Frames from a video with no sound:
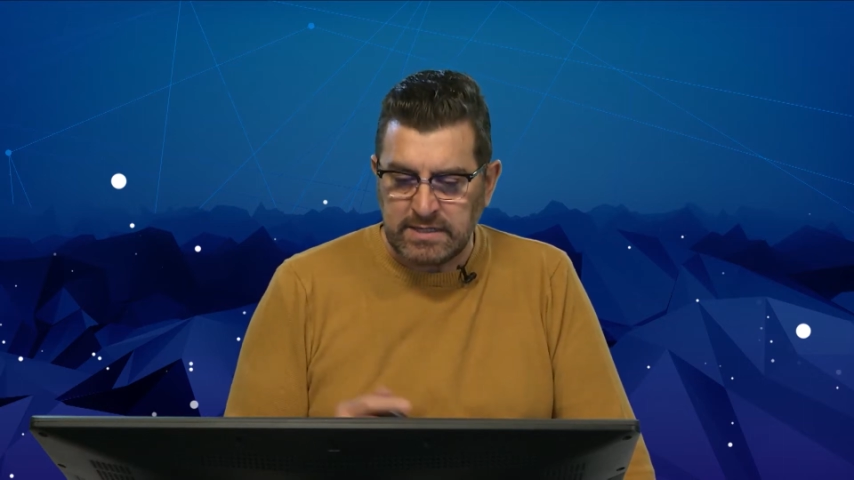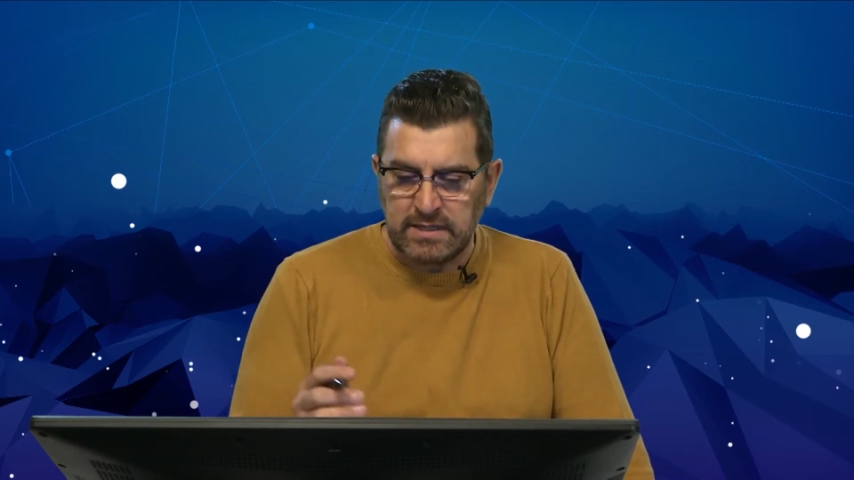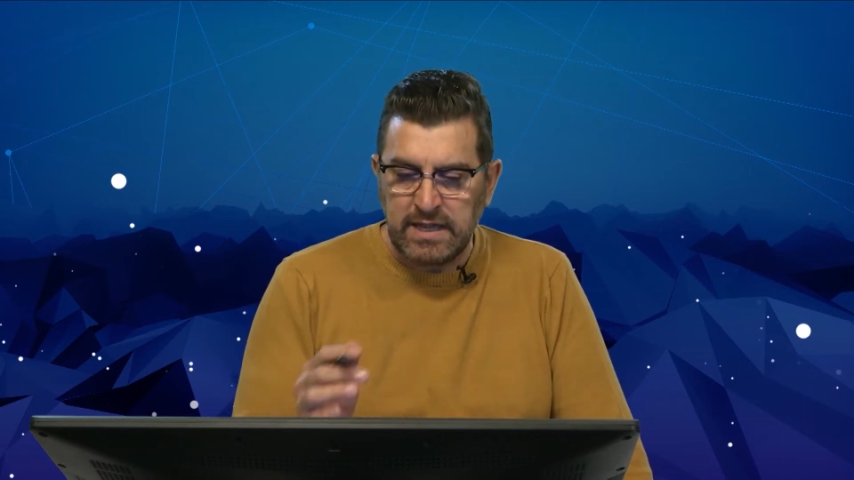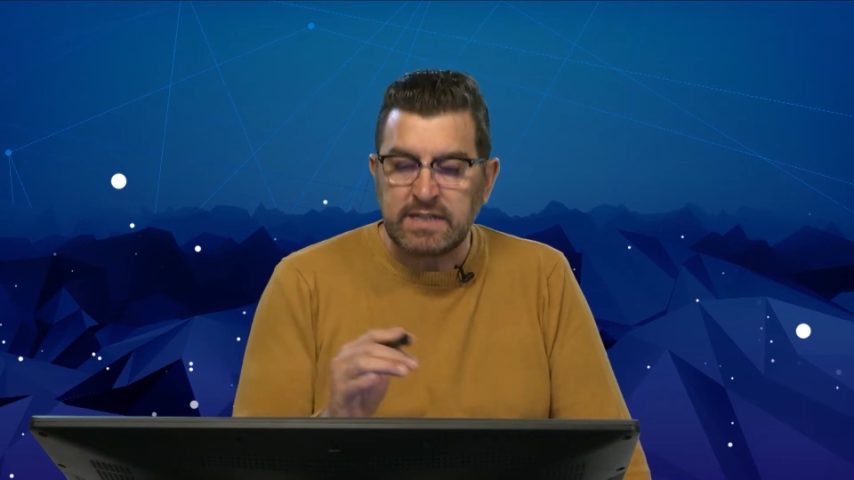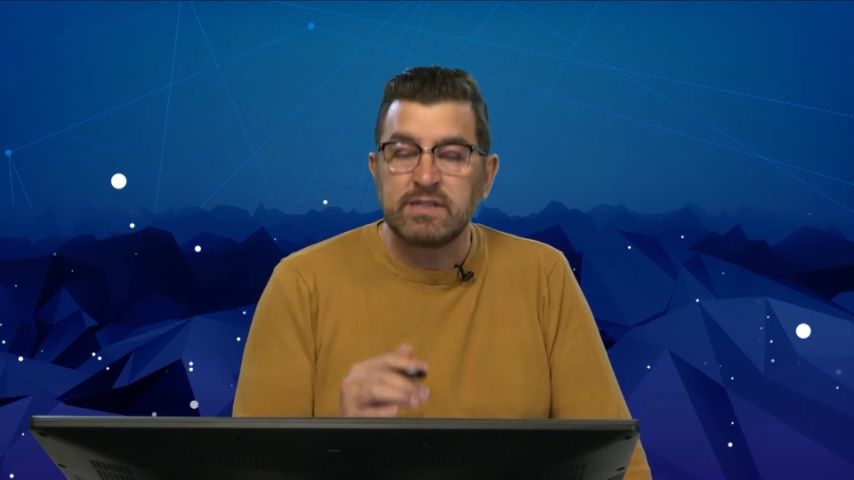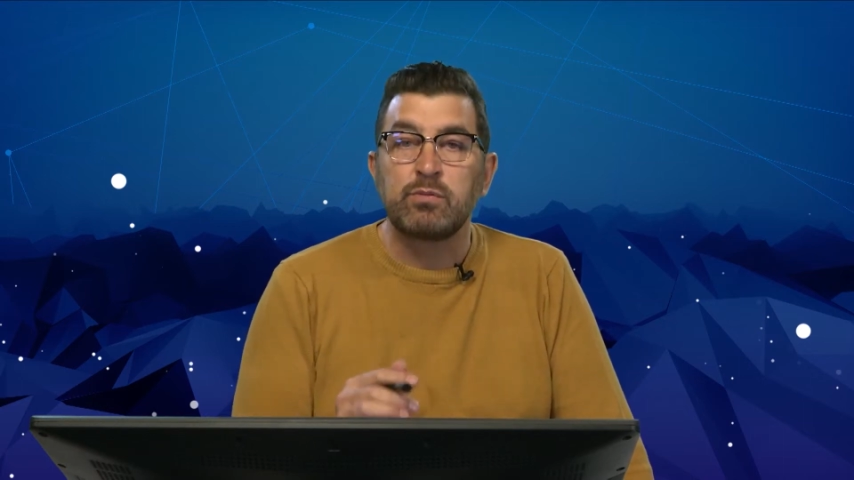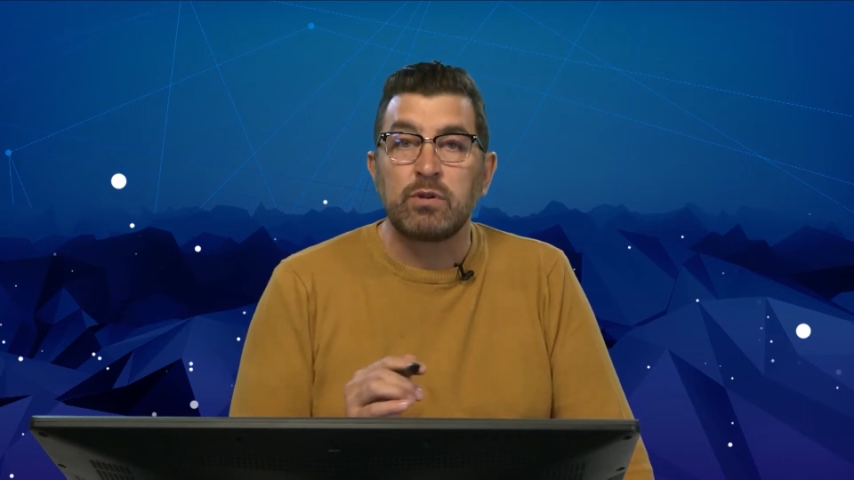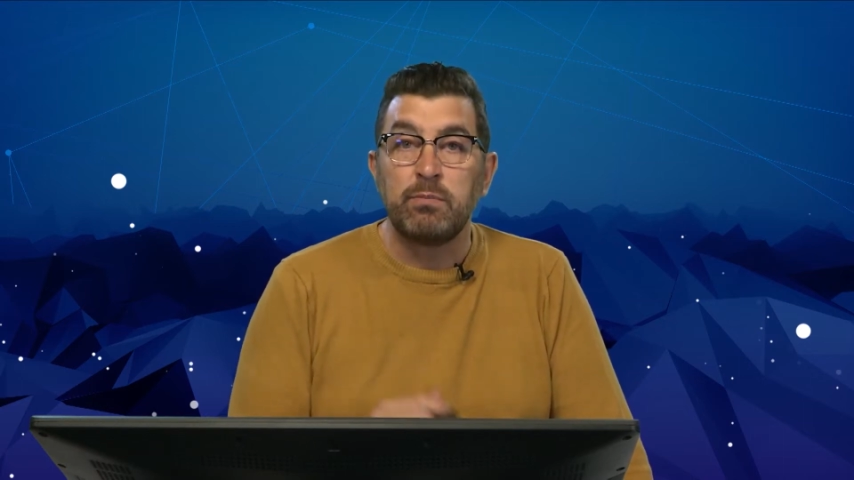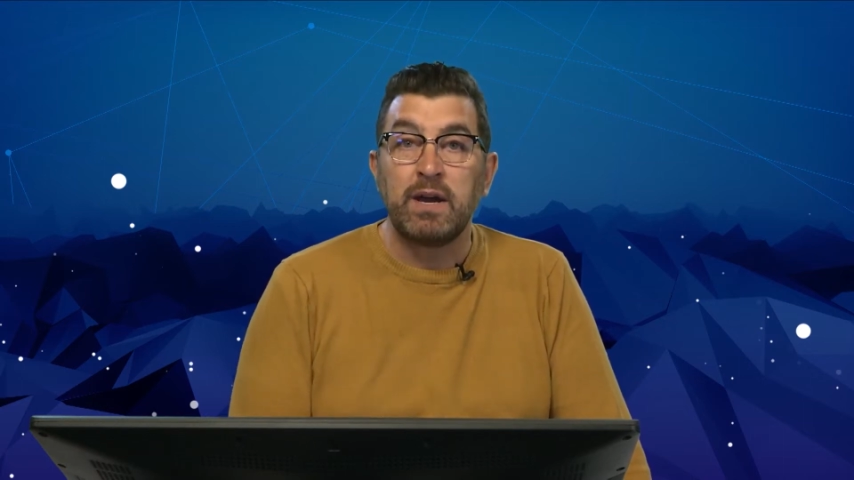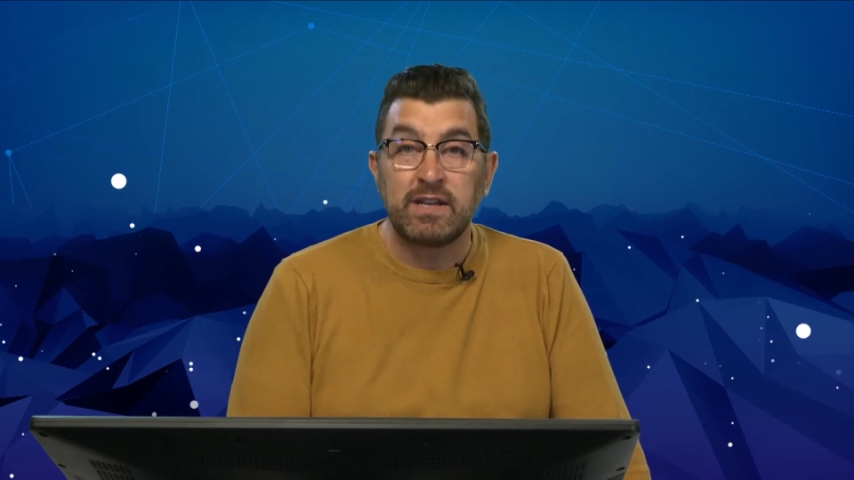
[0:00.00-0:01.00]
And that is
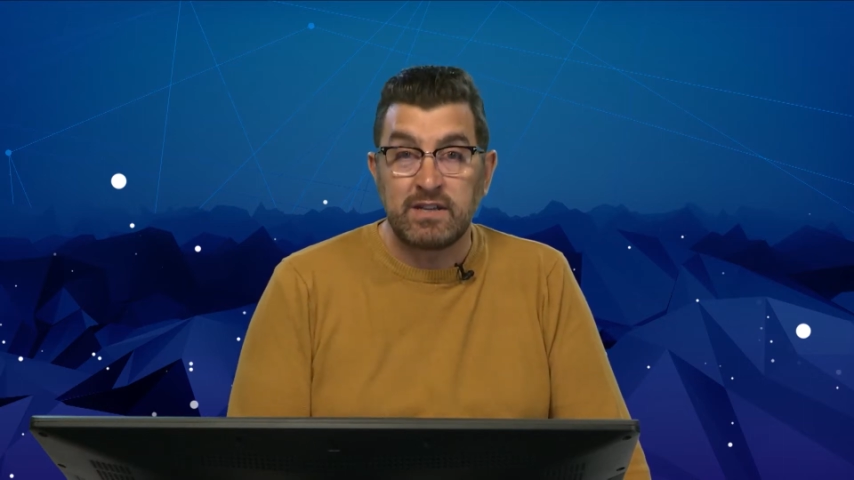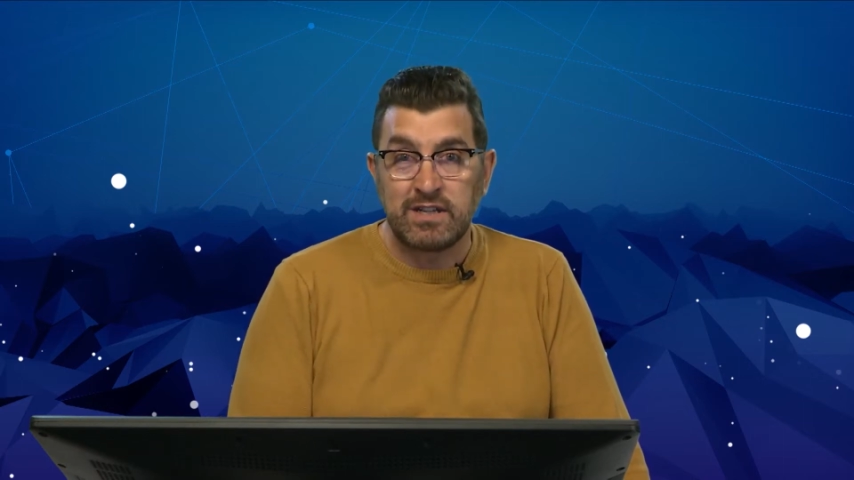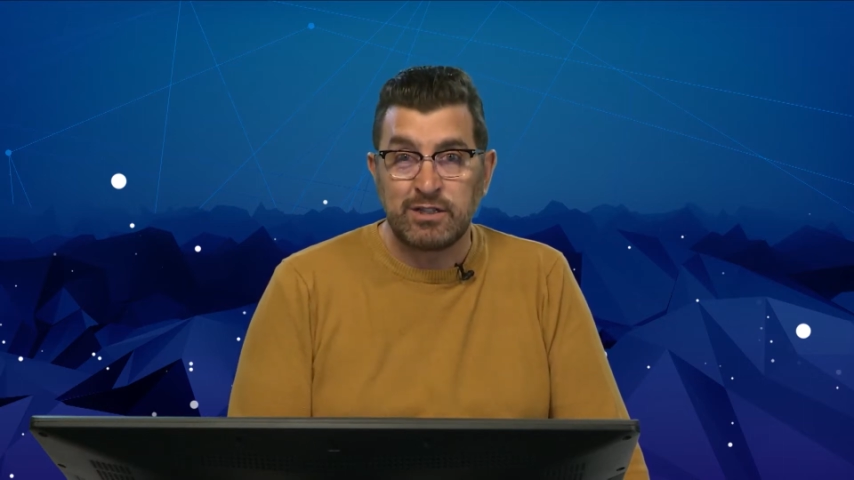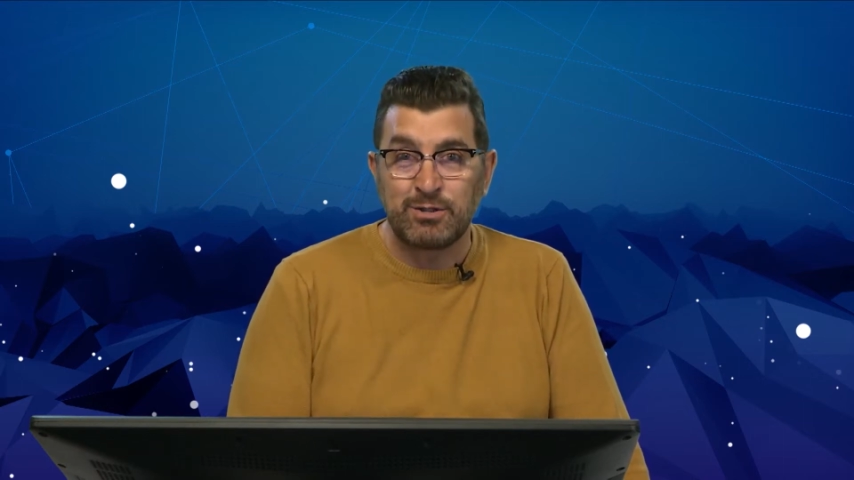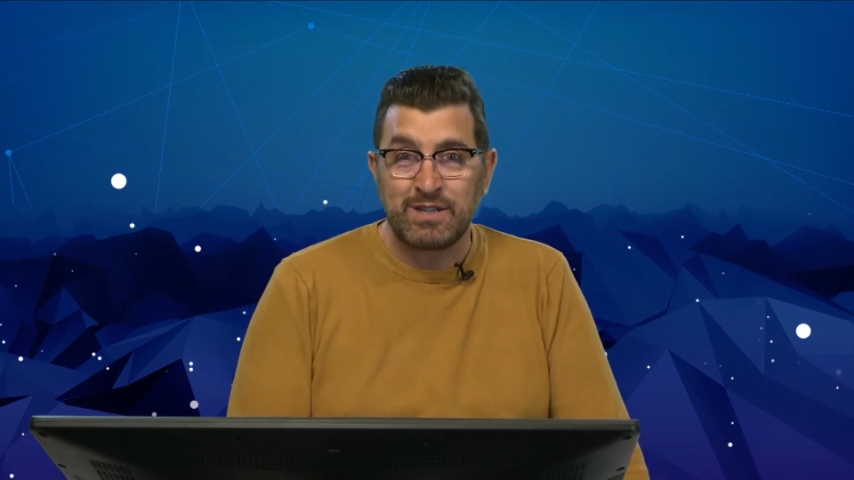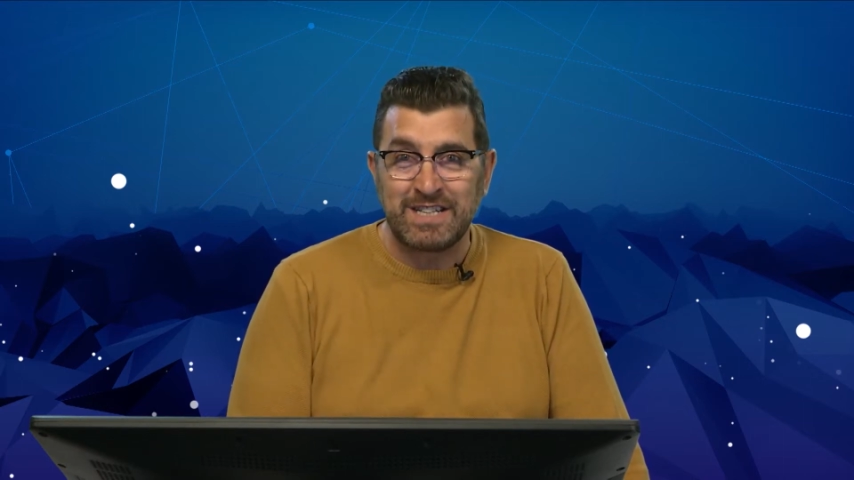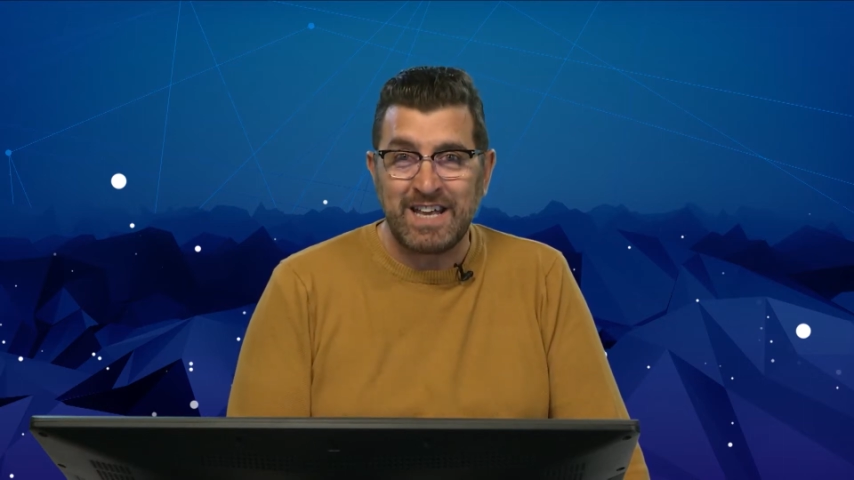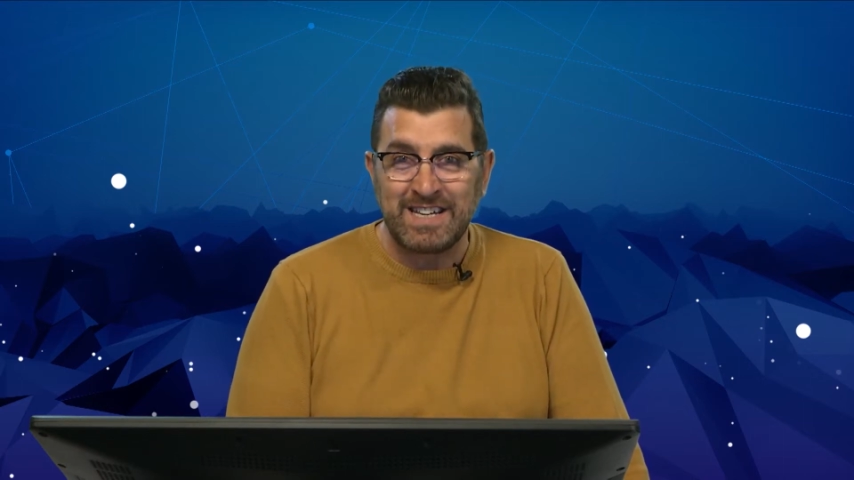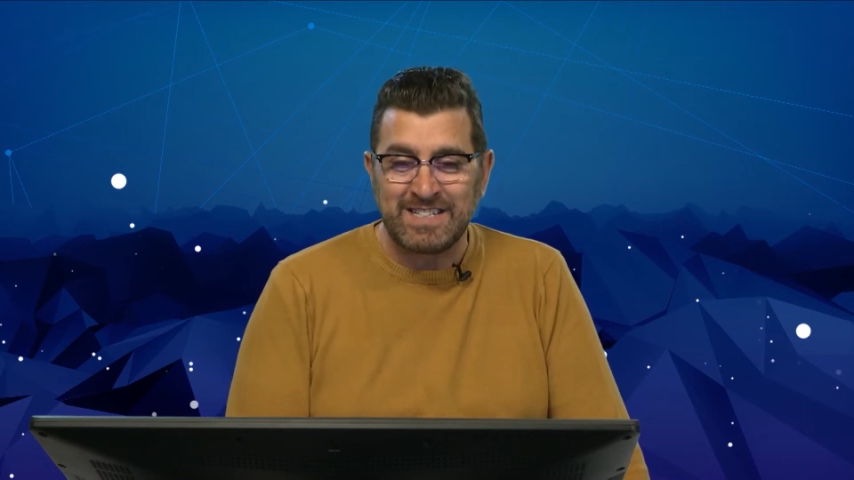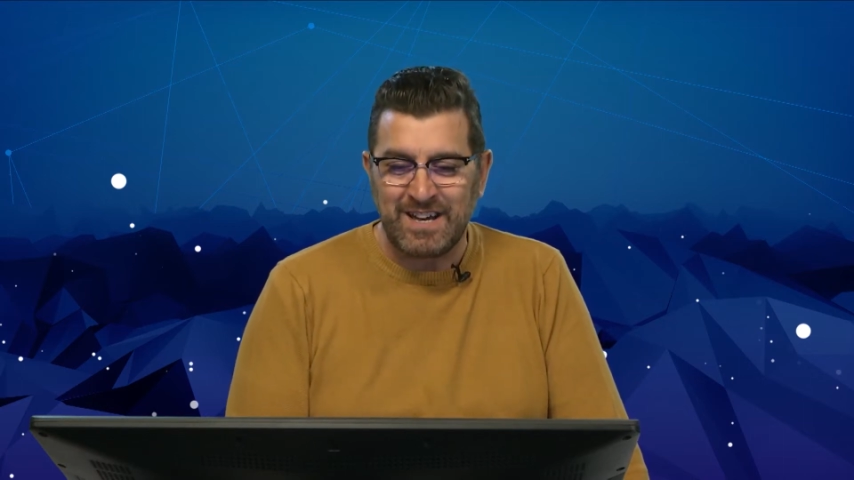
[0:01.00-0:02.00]
what made it into the
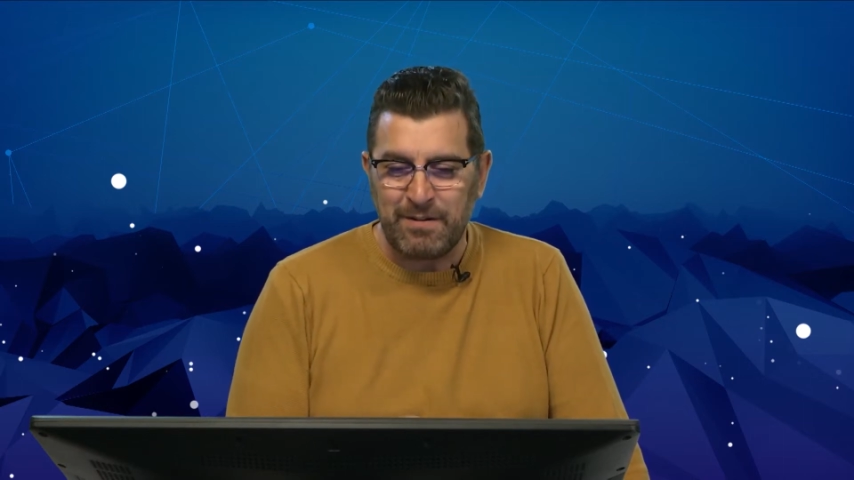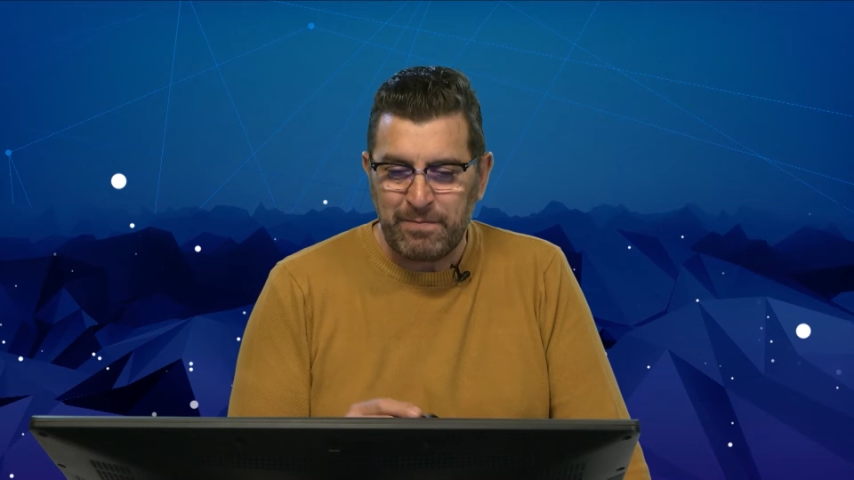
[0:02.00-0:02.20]
data.